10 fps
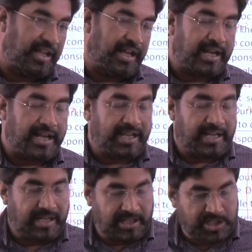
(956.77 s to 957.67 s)
and
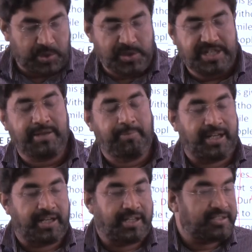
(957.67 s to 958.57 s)
the social
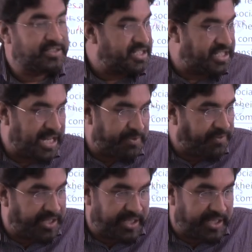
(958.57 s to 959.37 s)
media, such type of